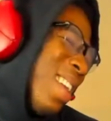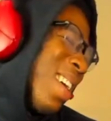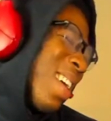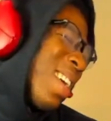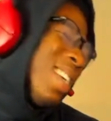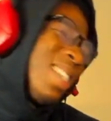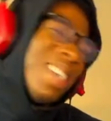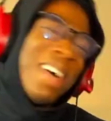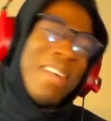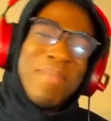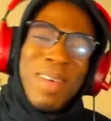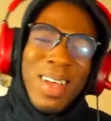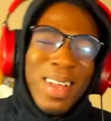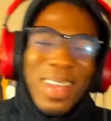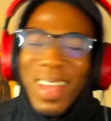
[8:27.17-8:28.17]
she up,
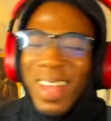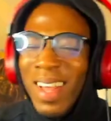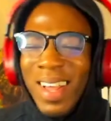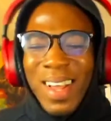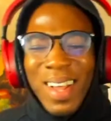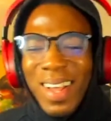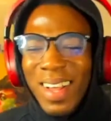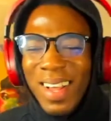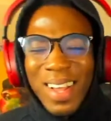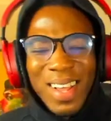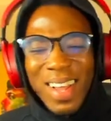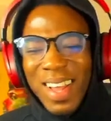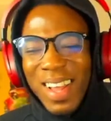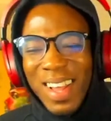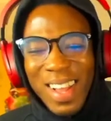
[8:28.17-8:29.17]
man.
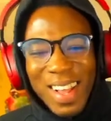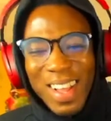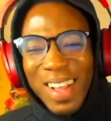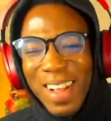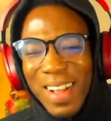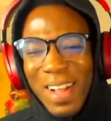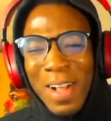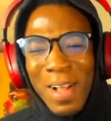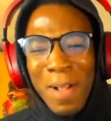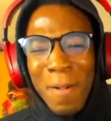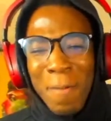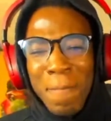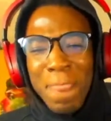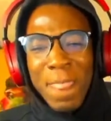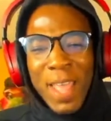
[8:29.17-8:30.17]
Uh,
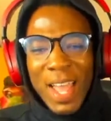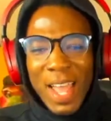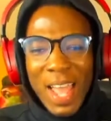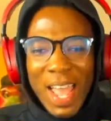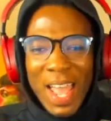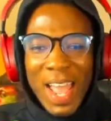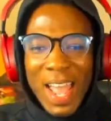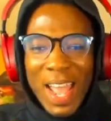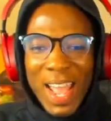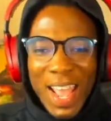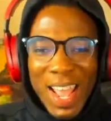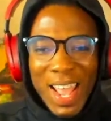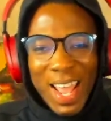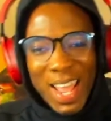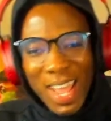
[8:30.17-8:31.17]
eh?
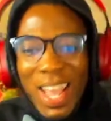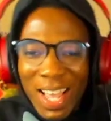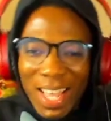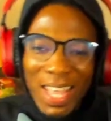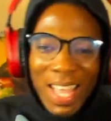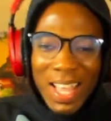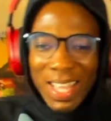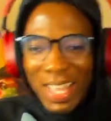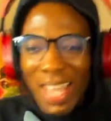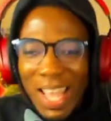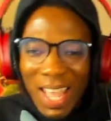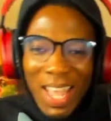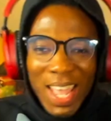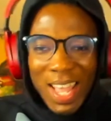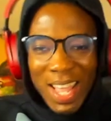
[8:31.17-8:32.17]
Kick
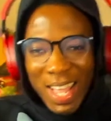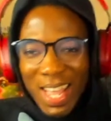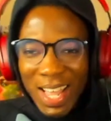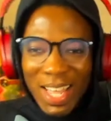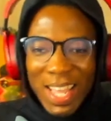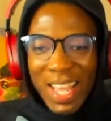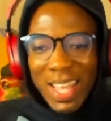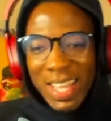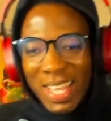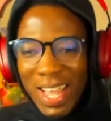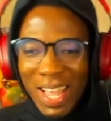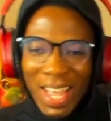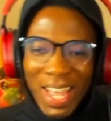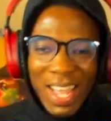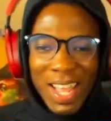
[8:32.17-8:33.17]
it, kick
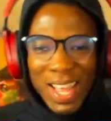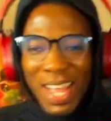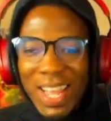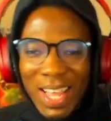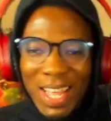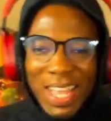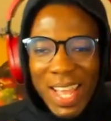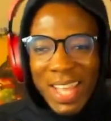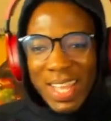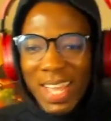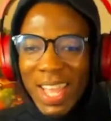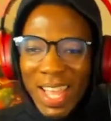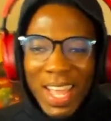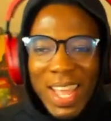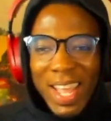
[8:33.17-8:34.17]

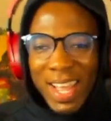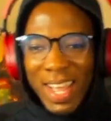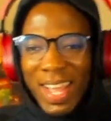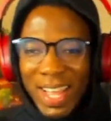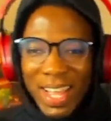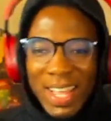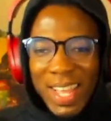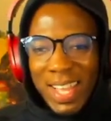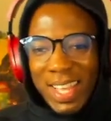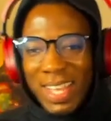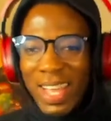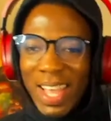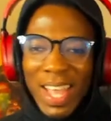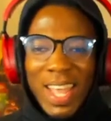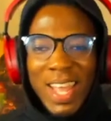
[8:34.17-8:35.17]
it, kick
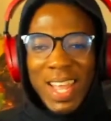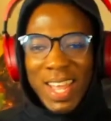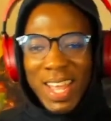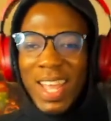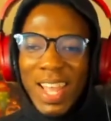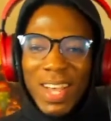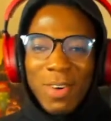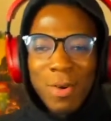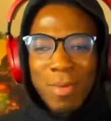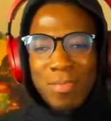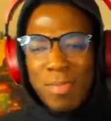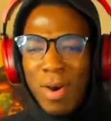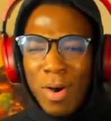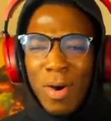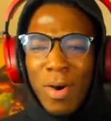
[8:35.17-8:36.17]

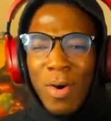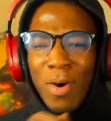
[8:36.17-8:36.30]
it.